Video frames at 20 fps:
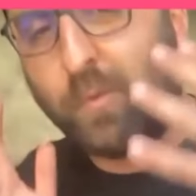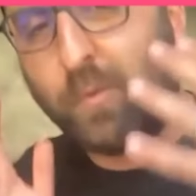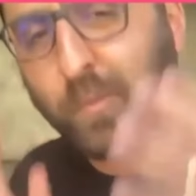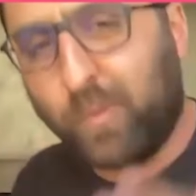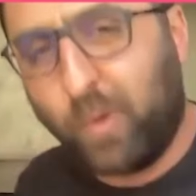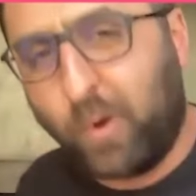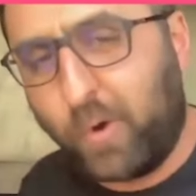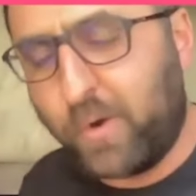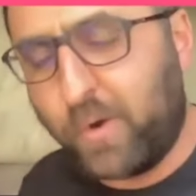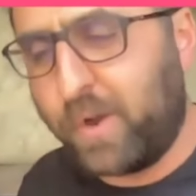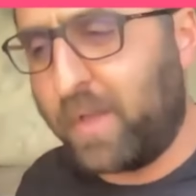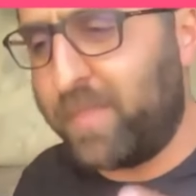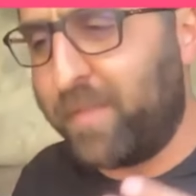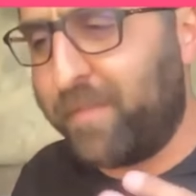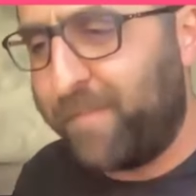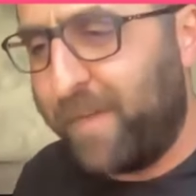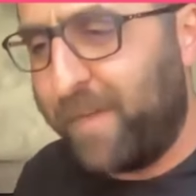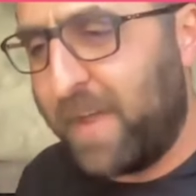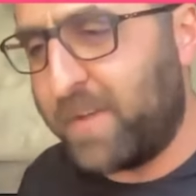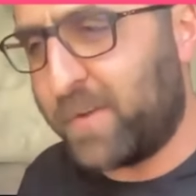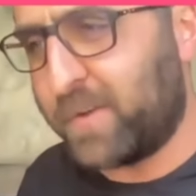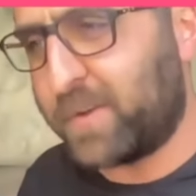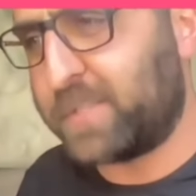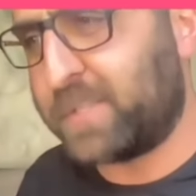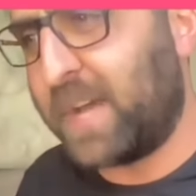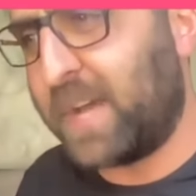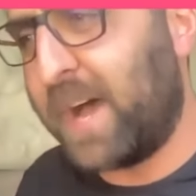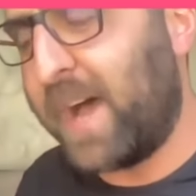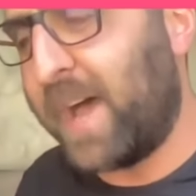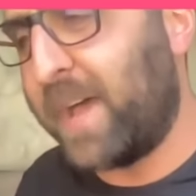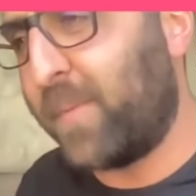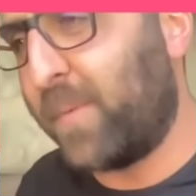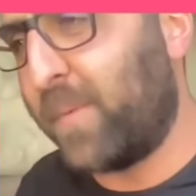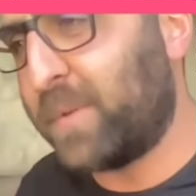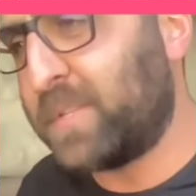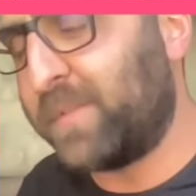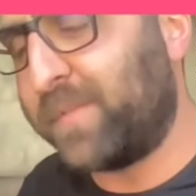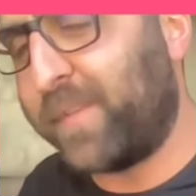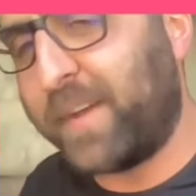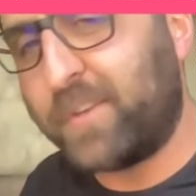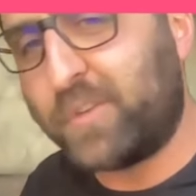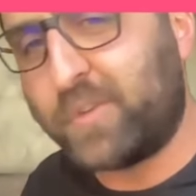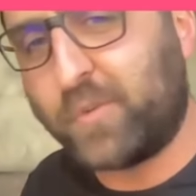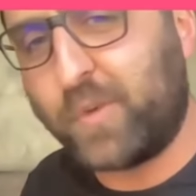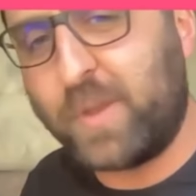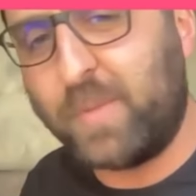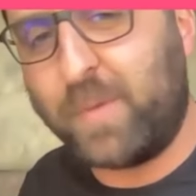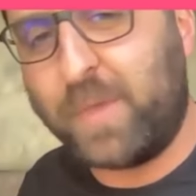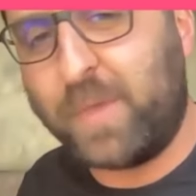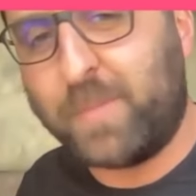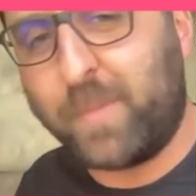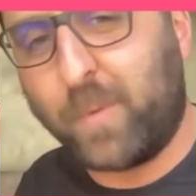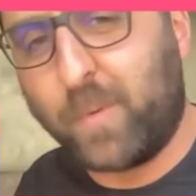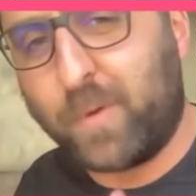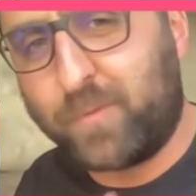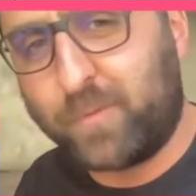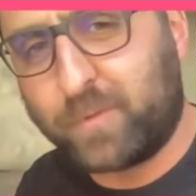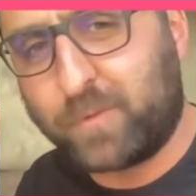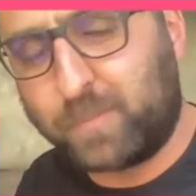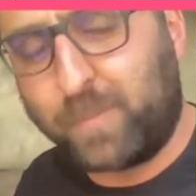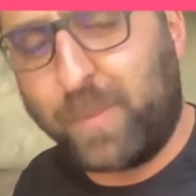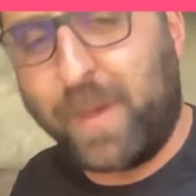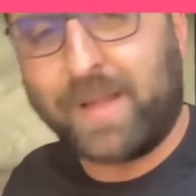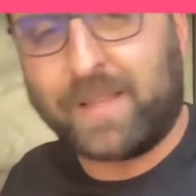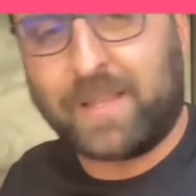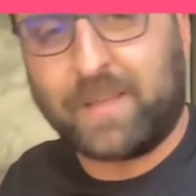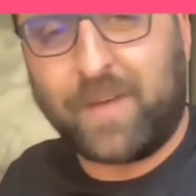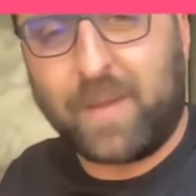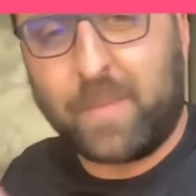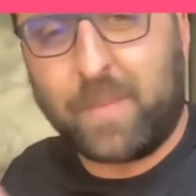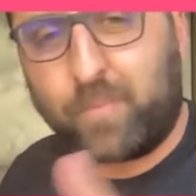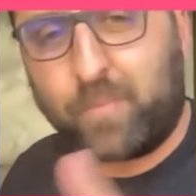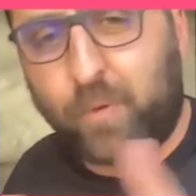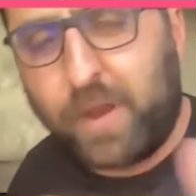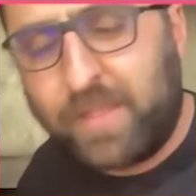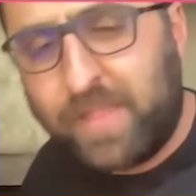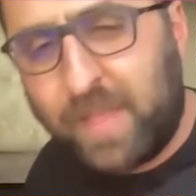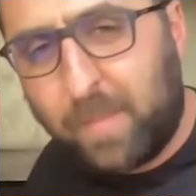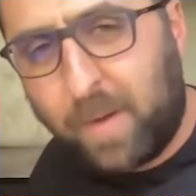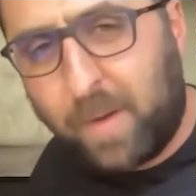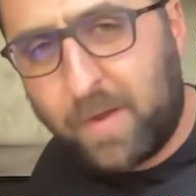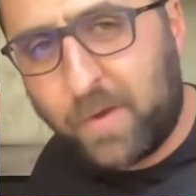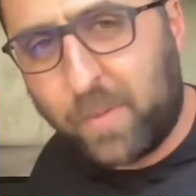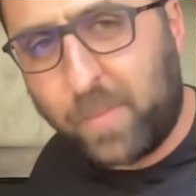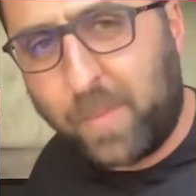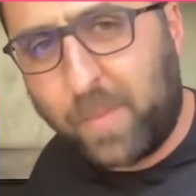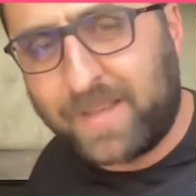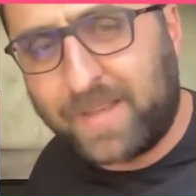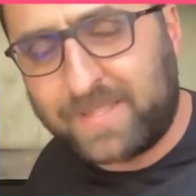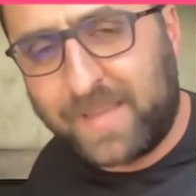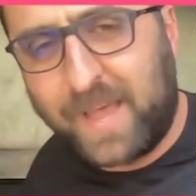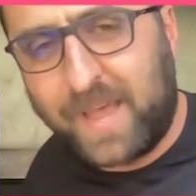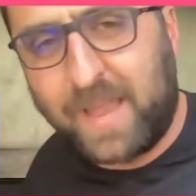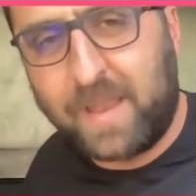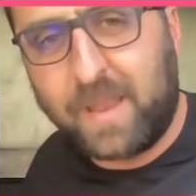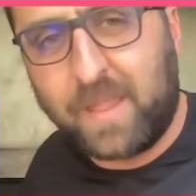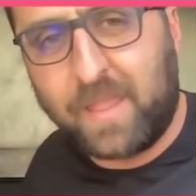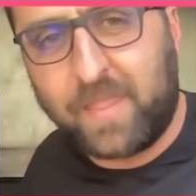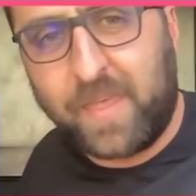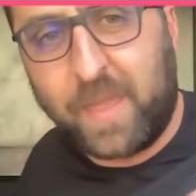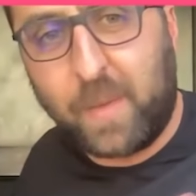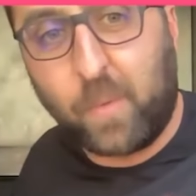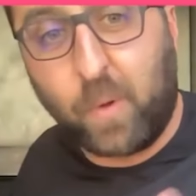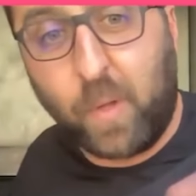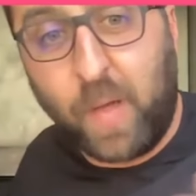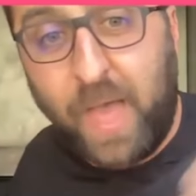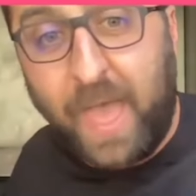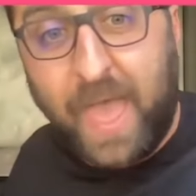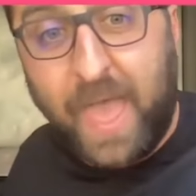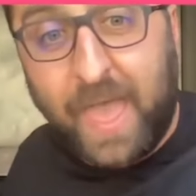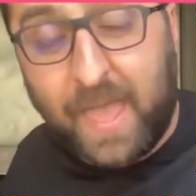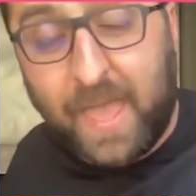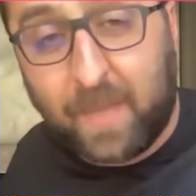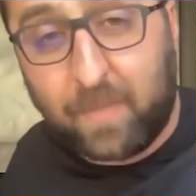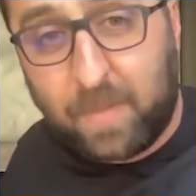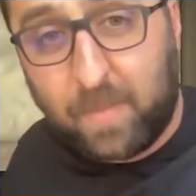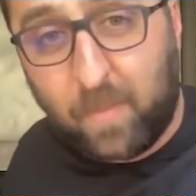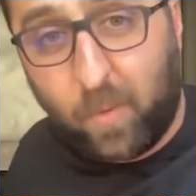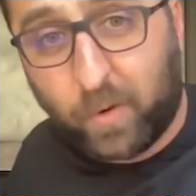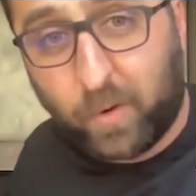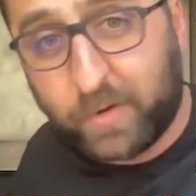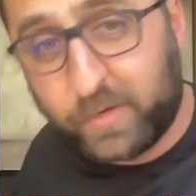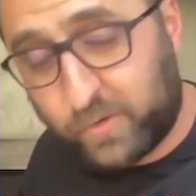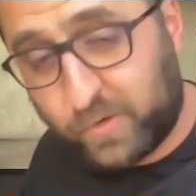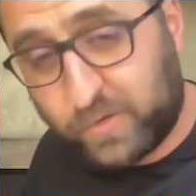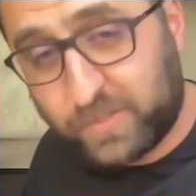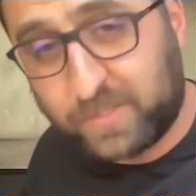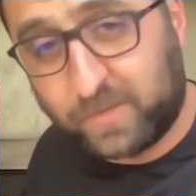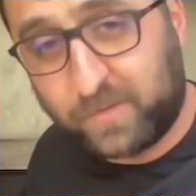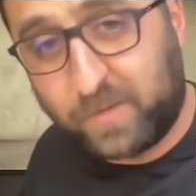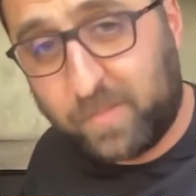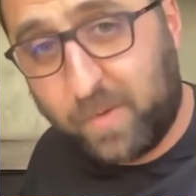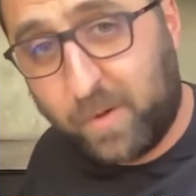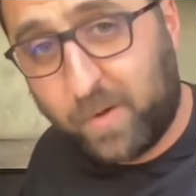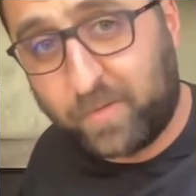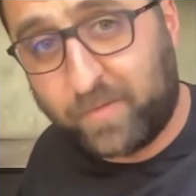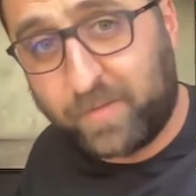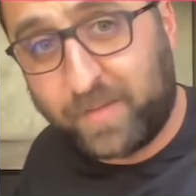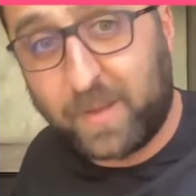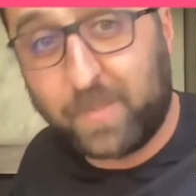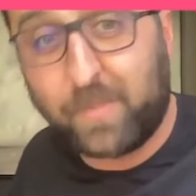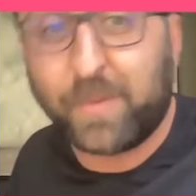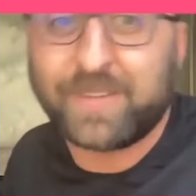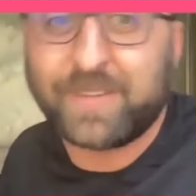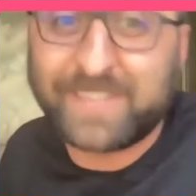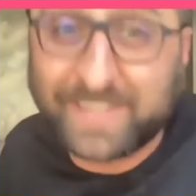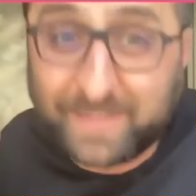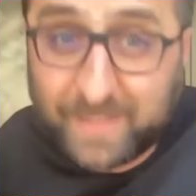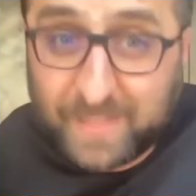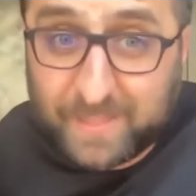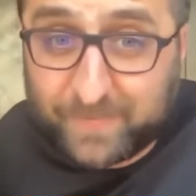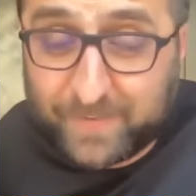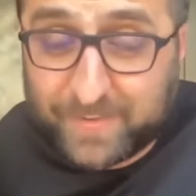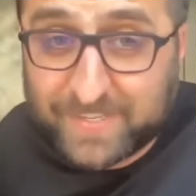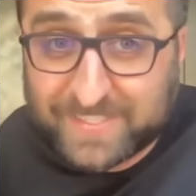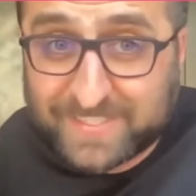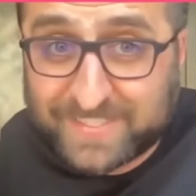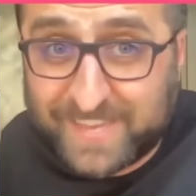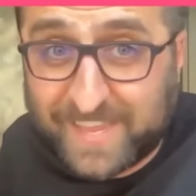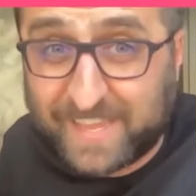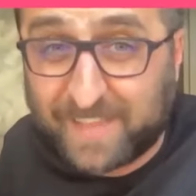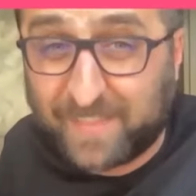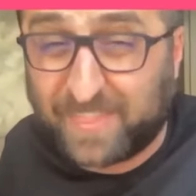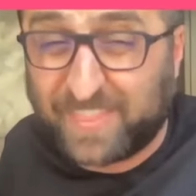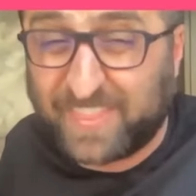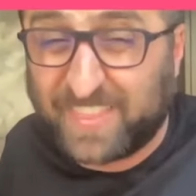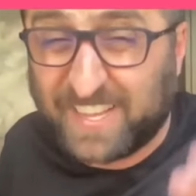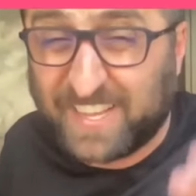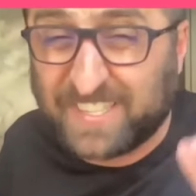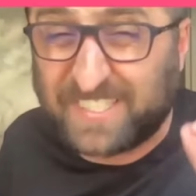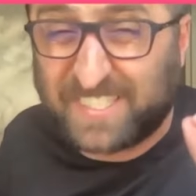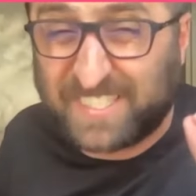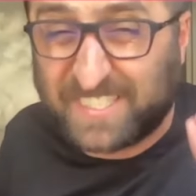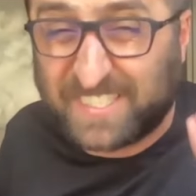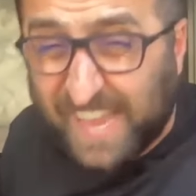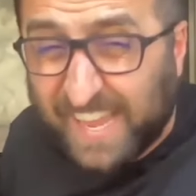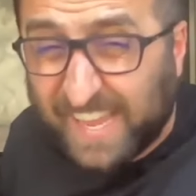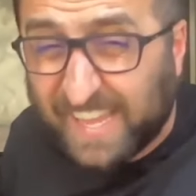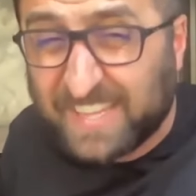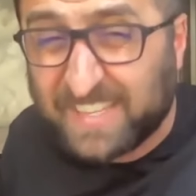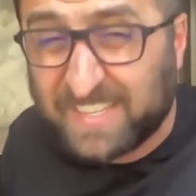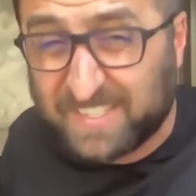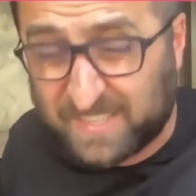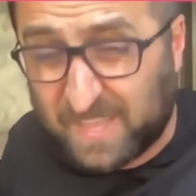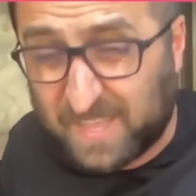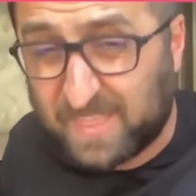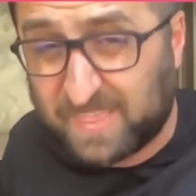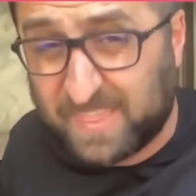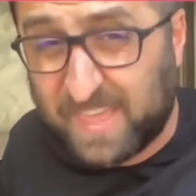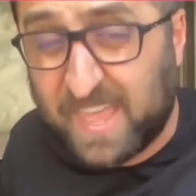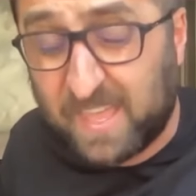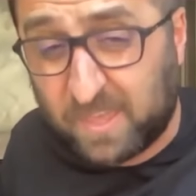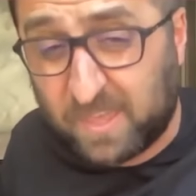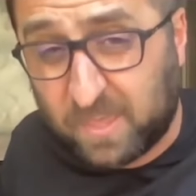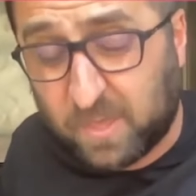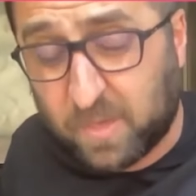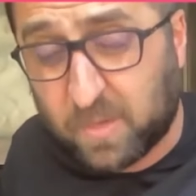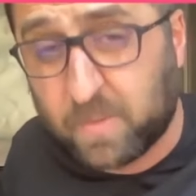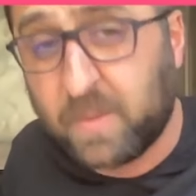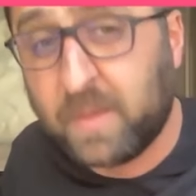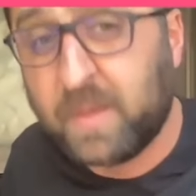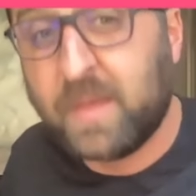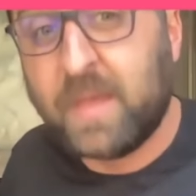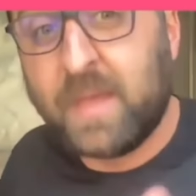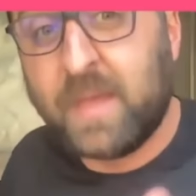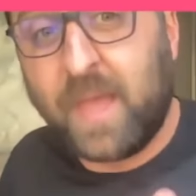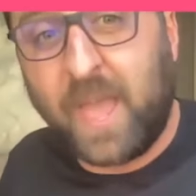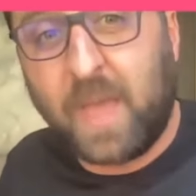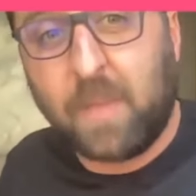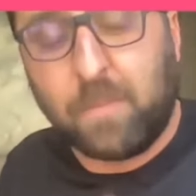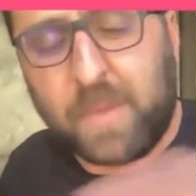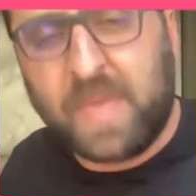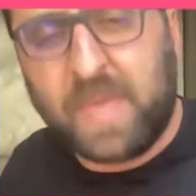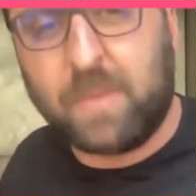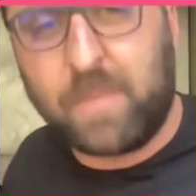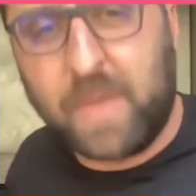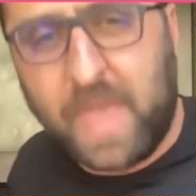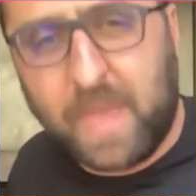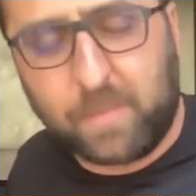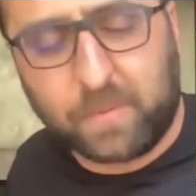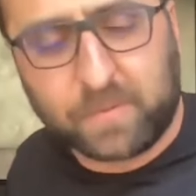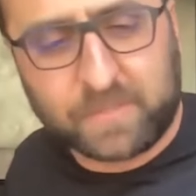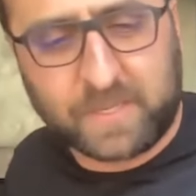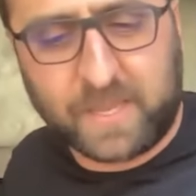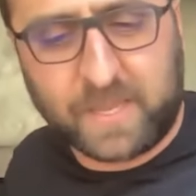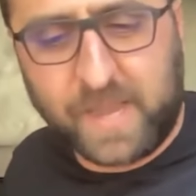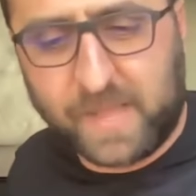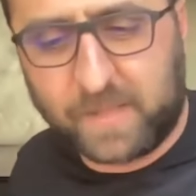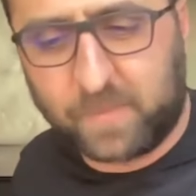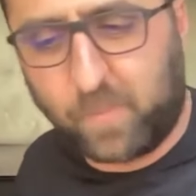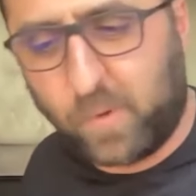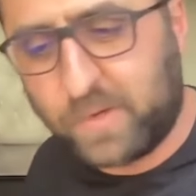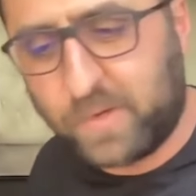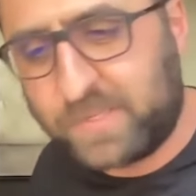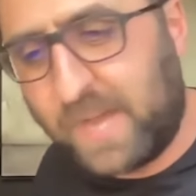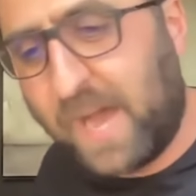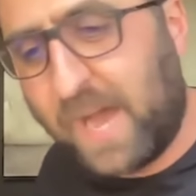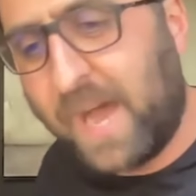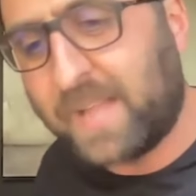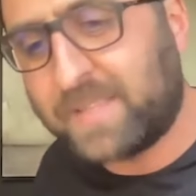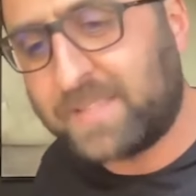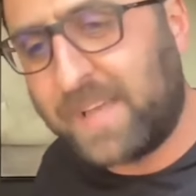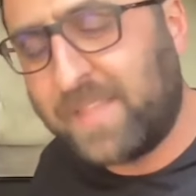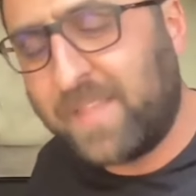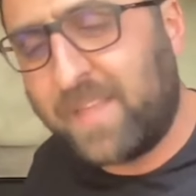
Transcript: what you learned on the vendor side was, if I treat people with respect, if I bring them under my tent, they will A, be more intrinsically motivated, particularly if I just take a second to say thank you, and B, be able to connect more dots.